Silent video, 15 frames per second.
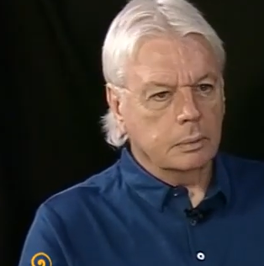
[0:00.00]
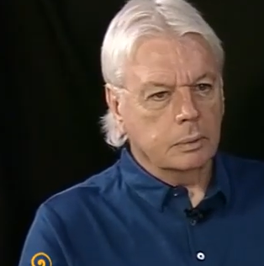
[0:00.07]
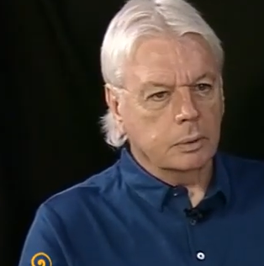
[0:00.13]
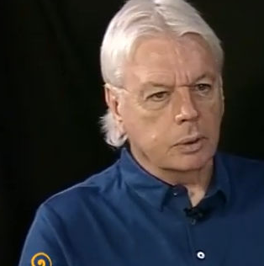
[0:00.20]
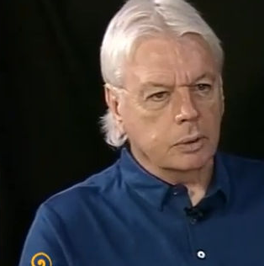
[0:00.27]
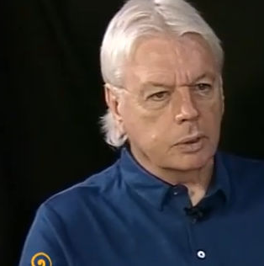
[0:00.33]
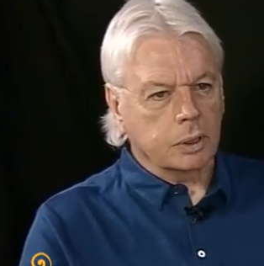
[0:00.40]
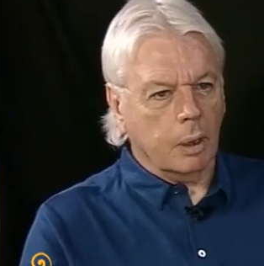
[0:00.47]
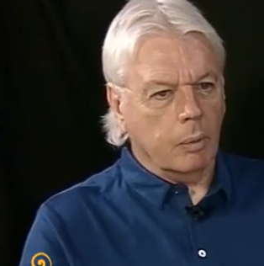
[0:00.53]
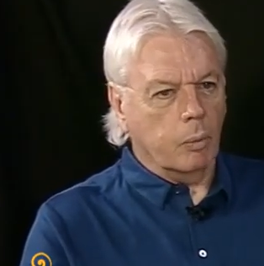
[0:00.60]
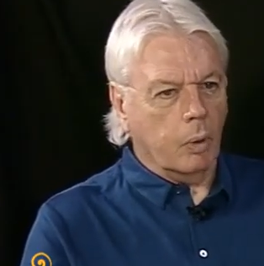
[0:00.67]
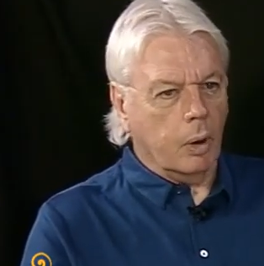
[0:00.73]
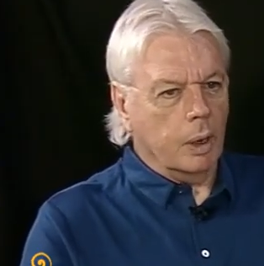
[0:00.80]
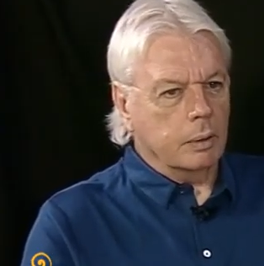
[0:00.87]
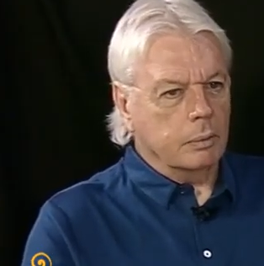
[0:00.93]
to
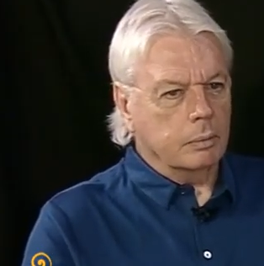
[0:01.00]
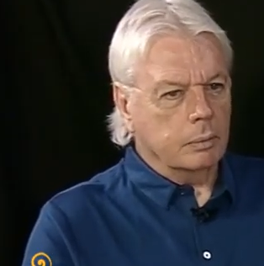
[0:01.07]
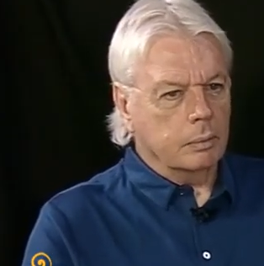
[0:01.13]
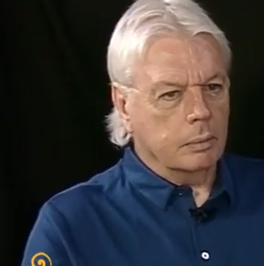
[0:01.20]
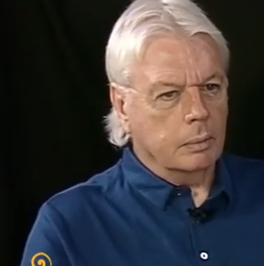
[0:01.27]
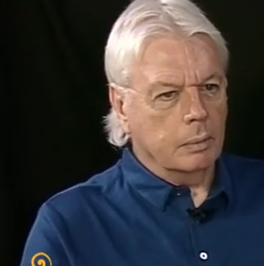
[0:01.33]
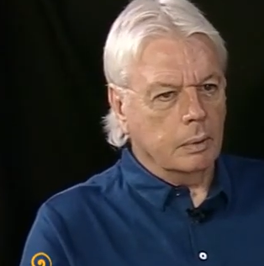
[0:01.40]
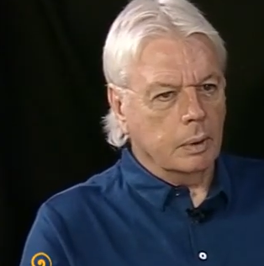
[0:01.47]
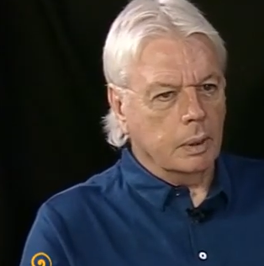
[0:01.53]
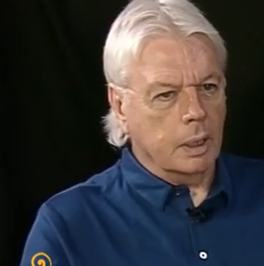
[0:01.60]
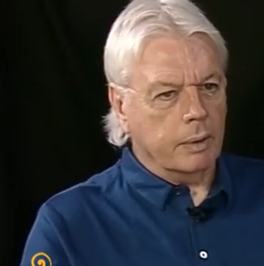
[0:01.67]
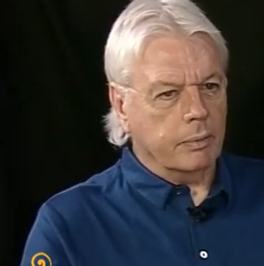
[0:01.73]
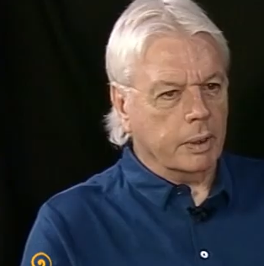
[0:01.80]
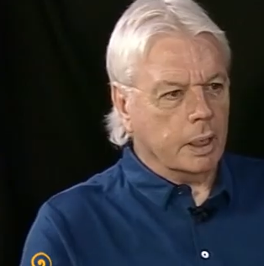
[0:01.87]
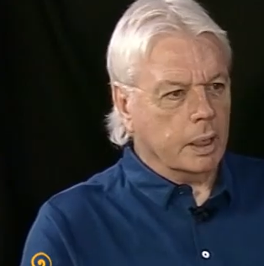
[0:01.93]
someone living